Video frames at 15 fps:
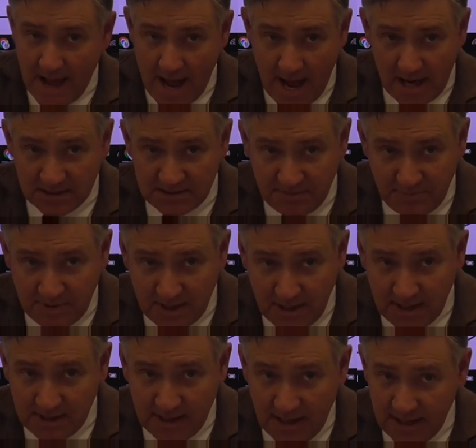has to
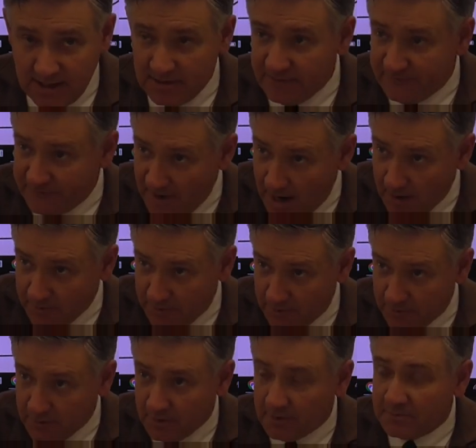be a negative
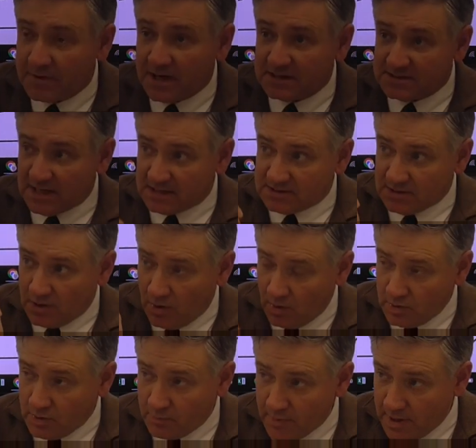value, because that's the
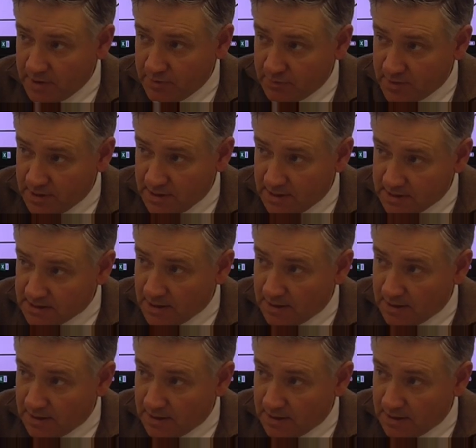only way you can